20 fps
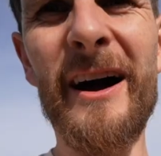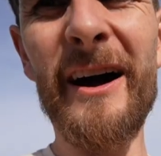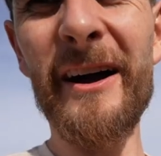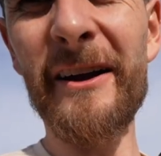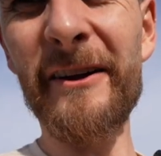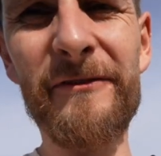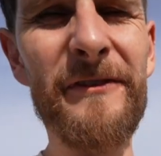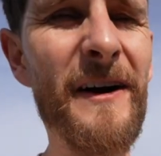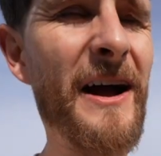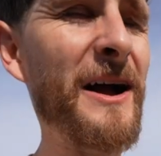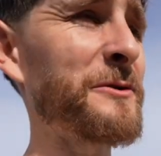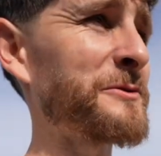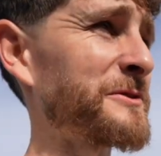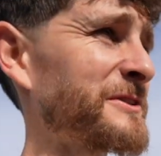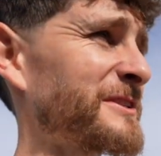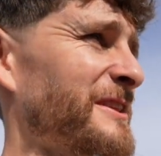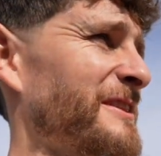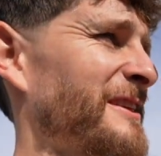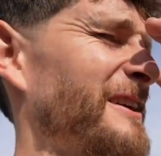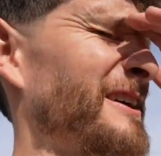I
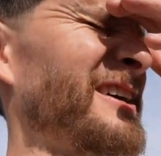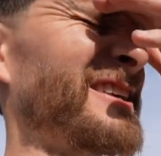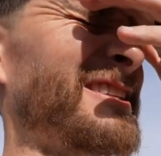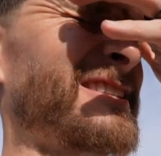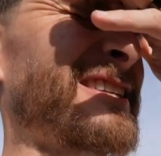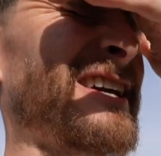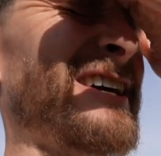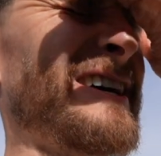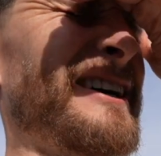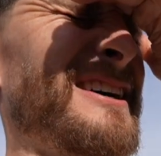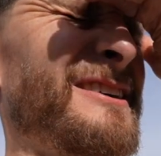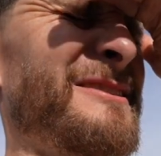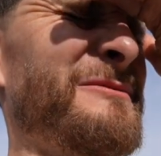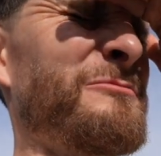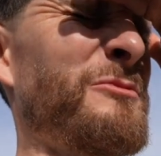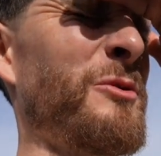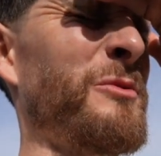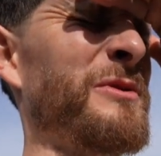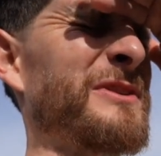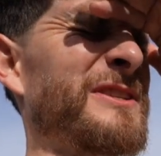found that,
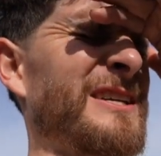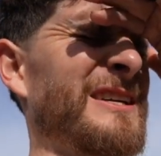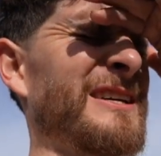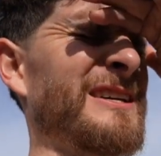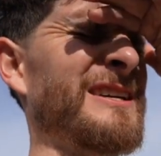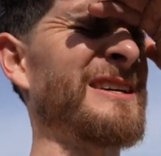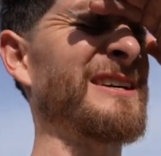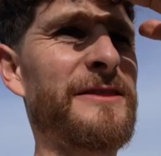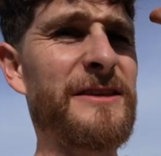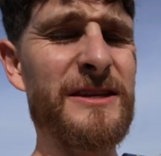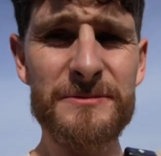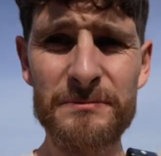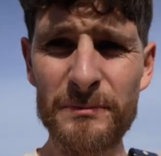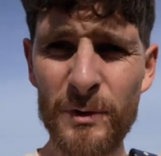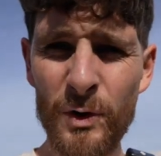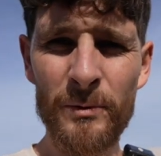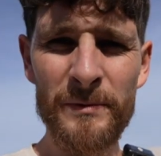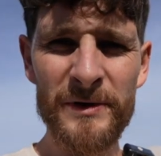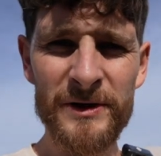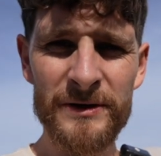what was it? These
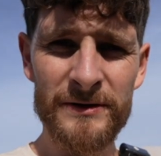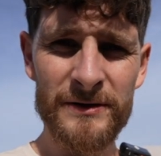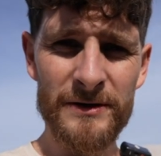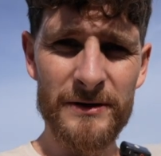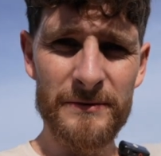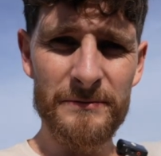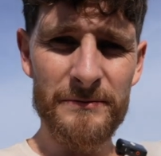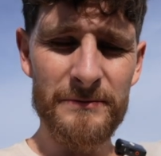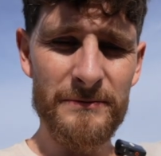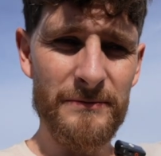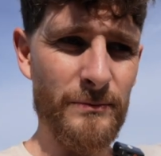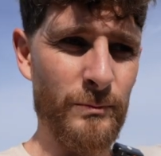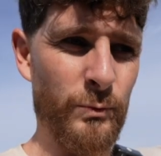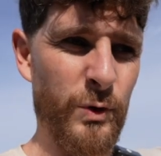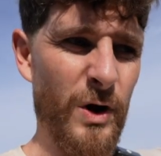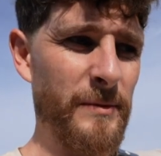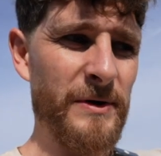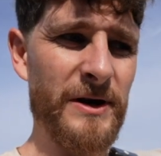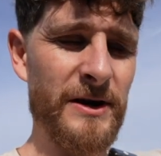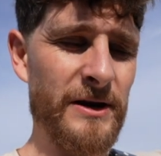Mormon
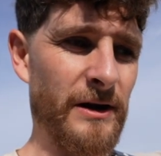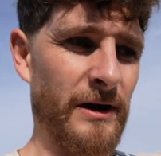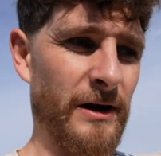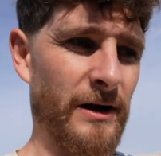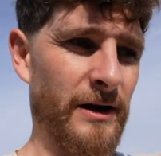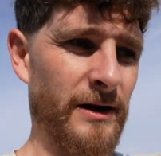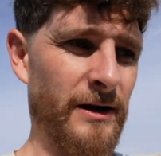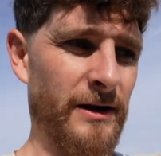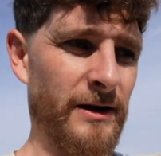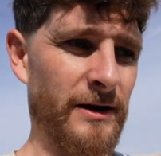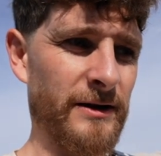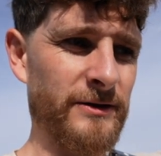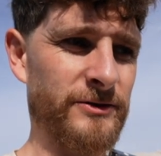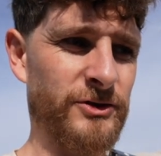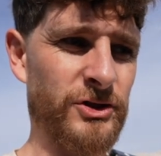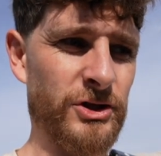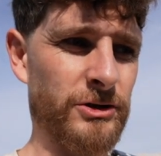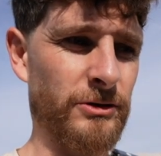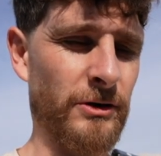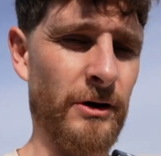women
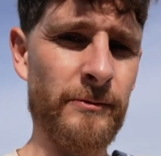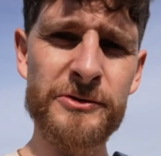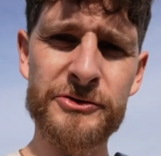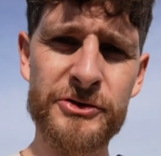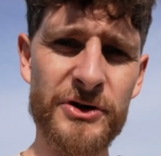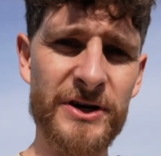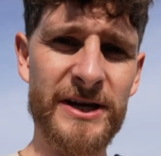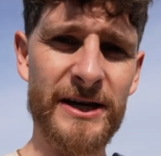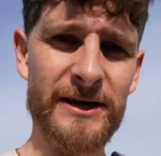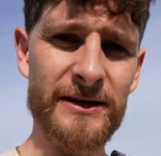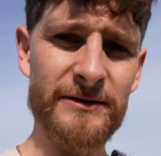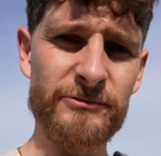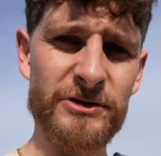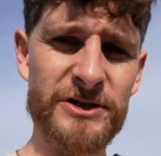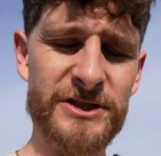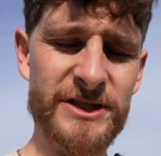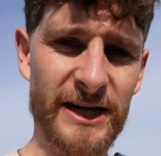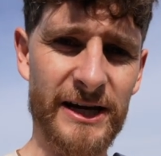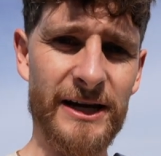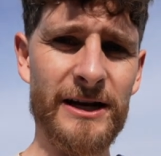just were drinking
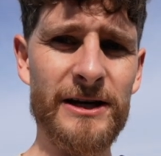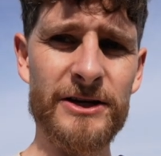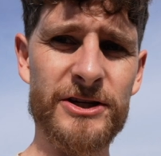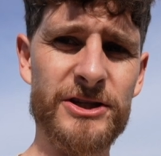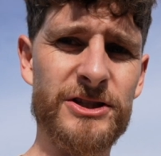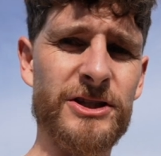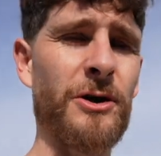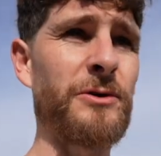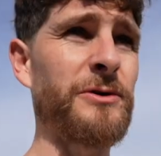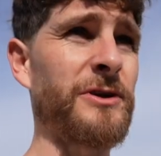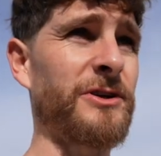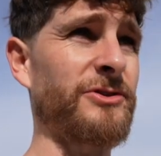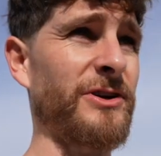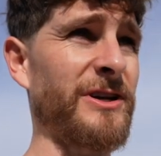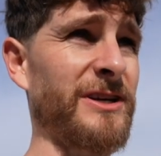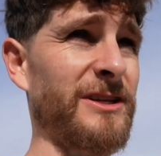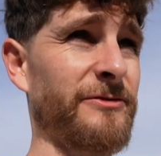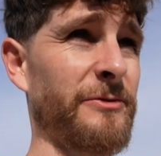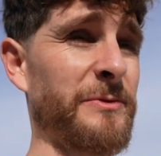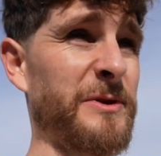ridiculous soda
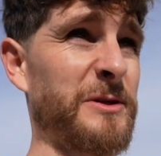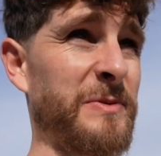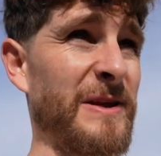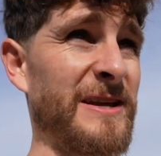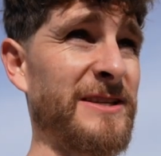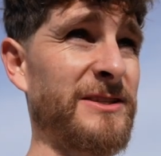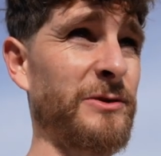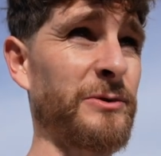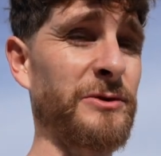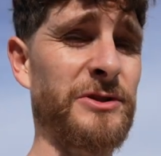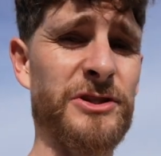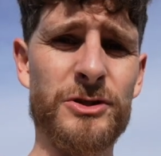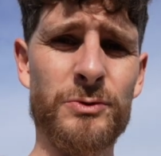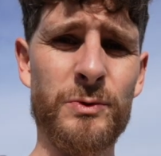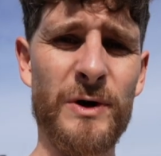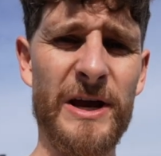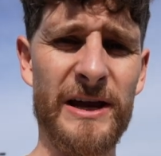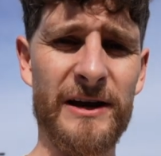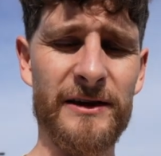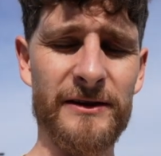drinks from this place called
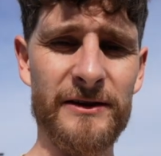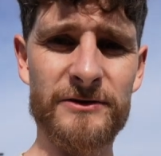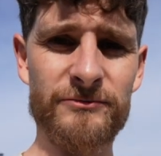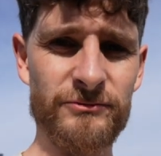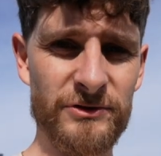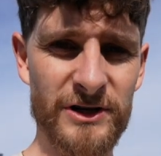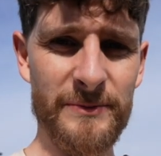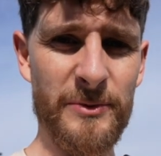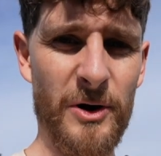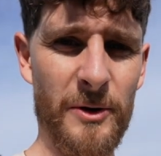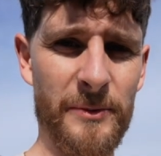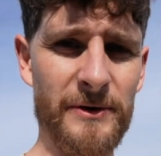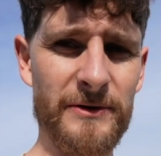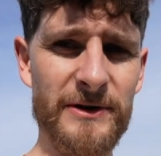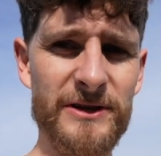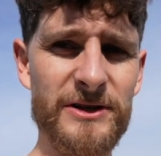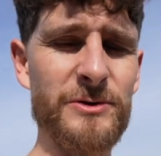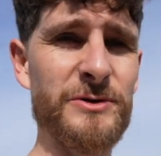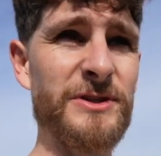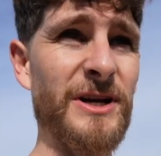Swig that's really
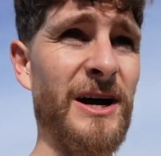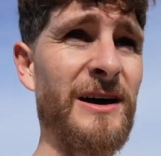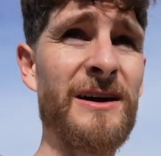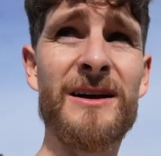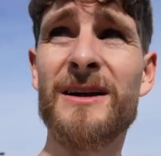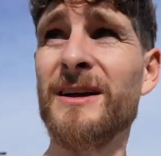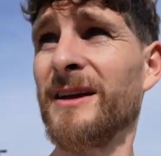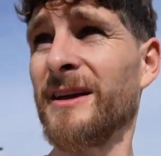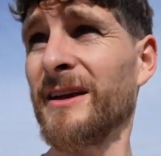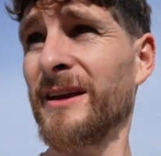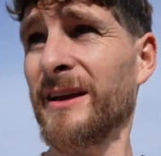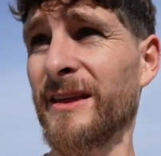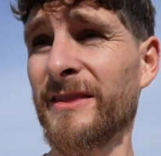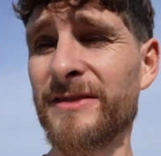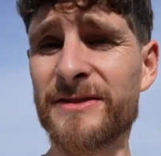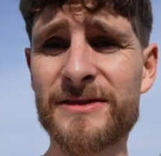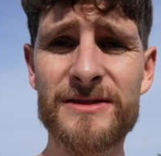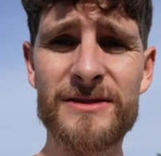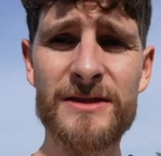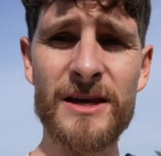popular in Utah.
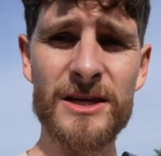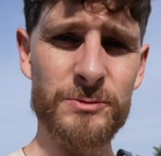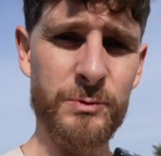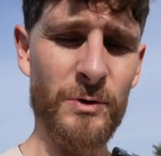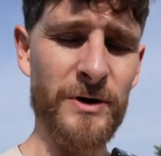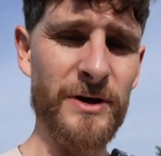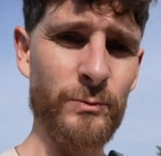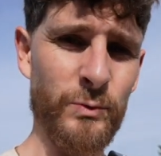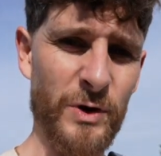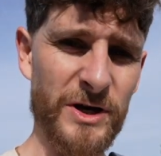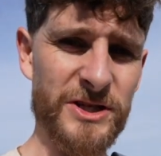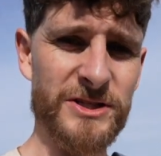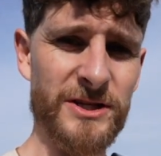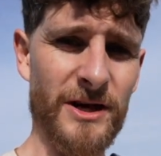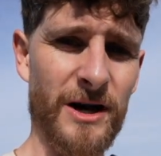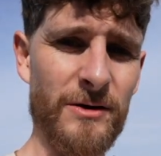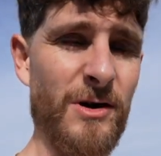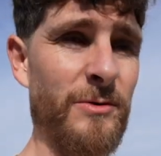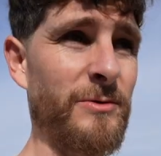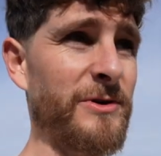There's one in
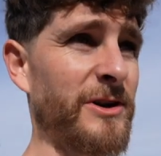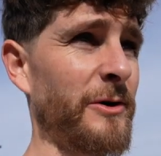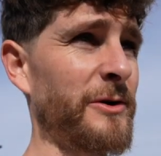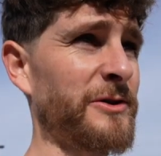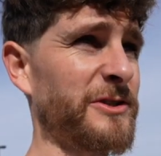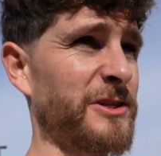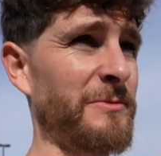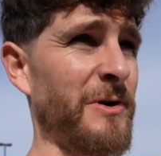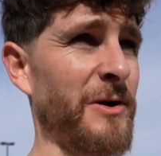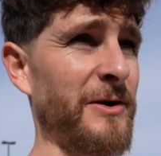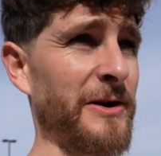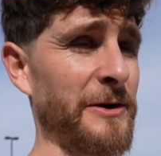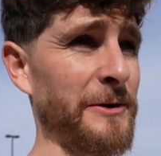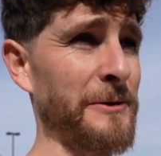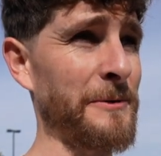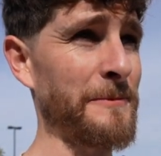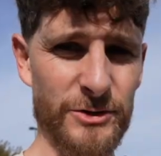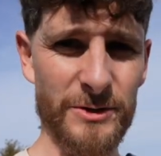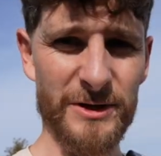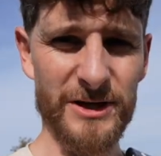Wichita where we're going
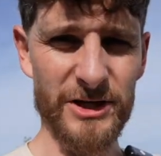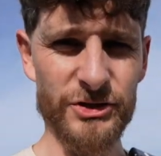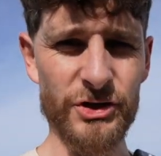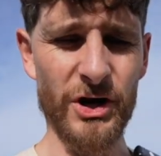tomorrow, so I'm gonna